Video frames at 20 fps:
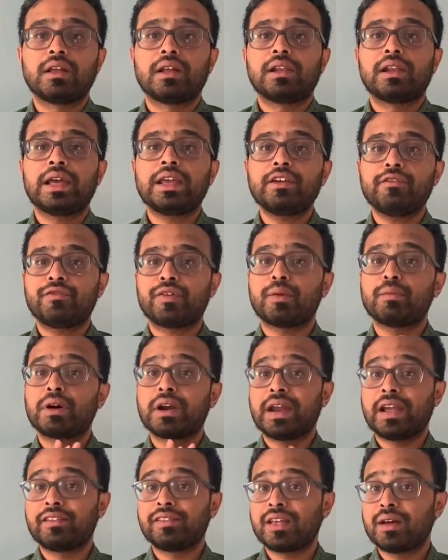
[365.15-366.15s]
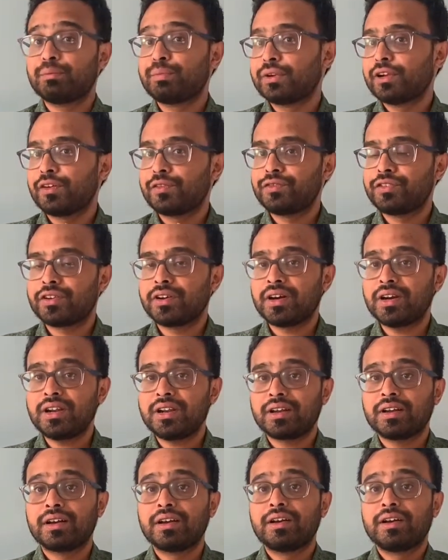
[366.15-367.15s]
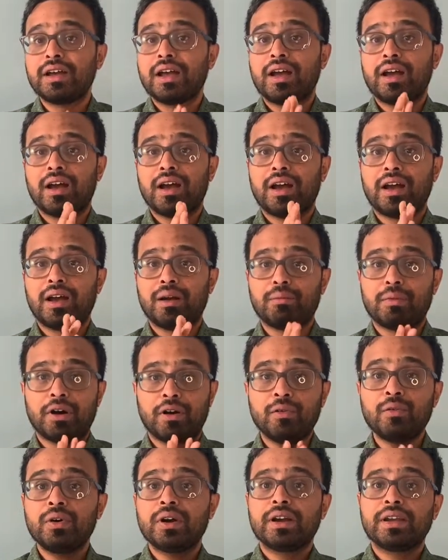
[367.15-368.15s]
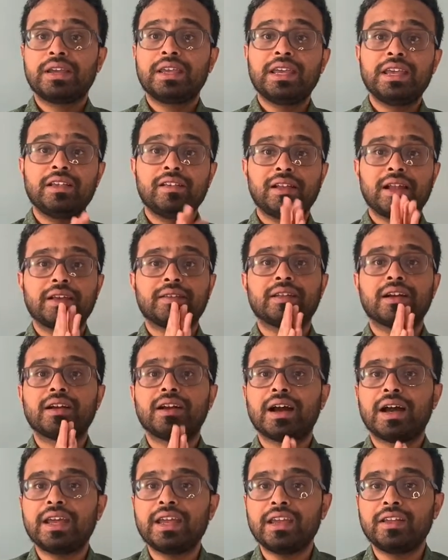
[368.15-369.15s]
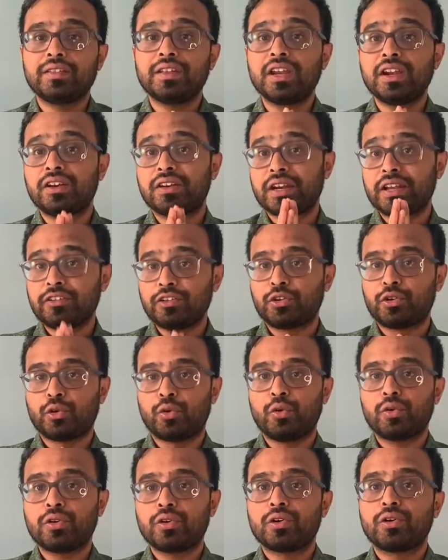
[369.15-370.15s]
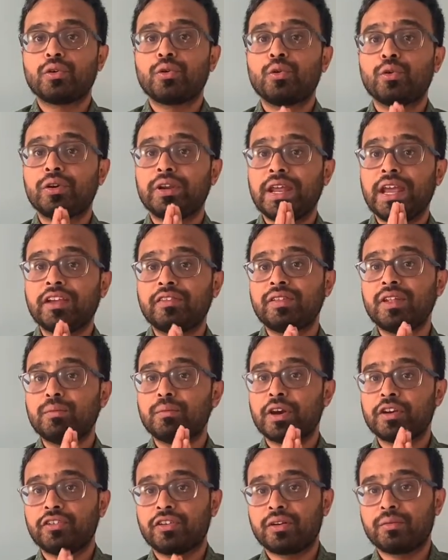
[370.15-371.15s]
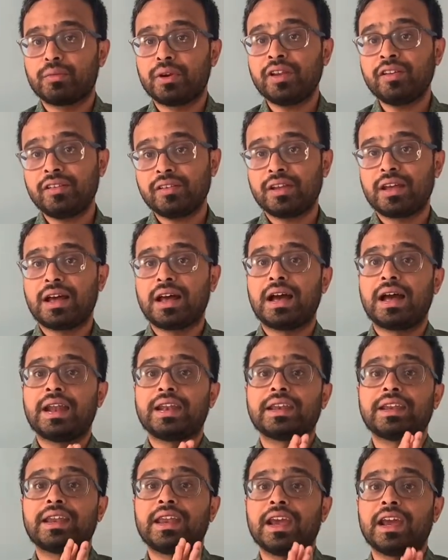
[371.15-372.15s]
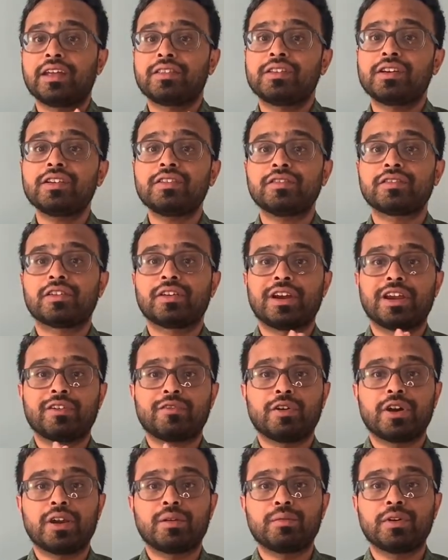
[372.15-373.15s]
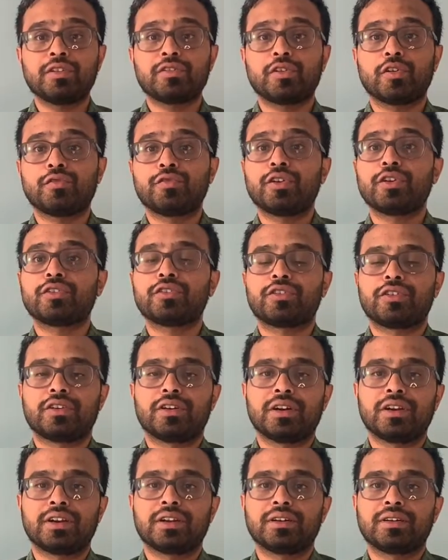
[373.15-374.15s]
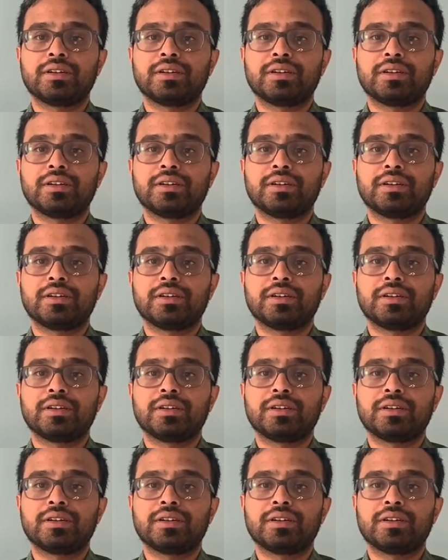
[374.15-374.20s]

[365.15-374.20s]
Like from our example of shirt above, he is like the guy in the dress store who takes the measurements and gathers requirements of your shirt.